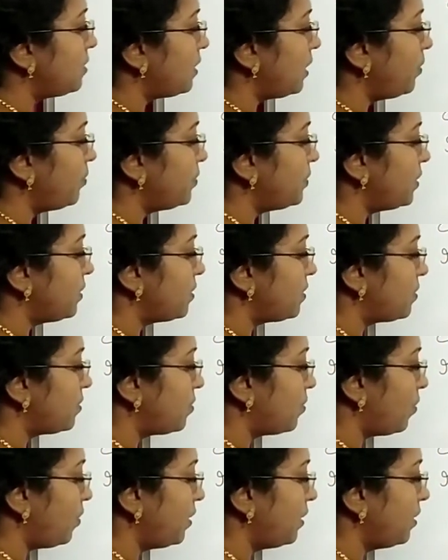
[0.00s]
I am just
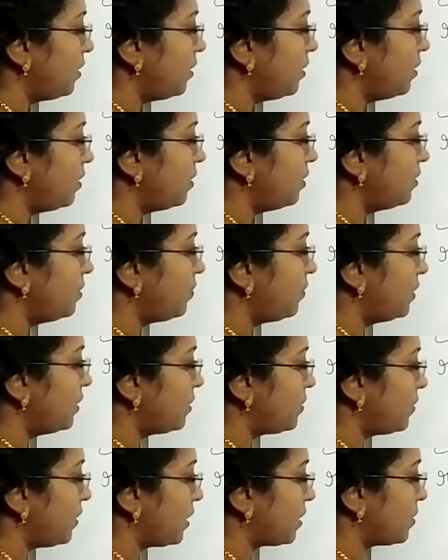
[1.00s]
drawing here three
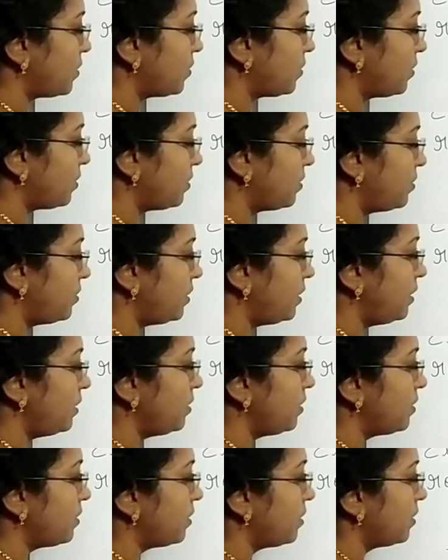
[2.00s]
structural
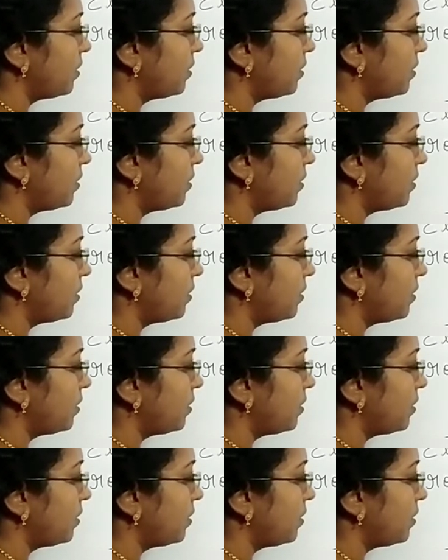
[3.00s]
genes.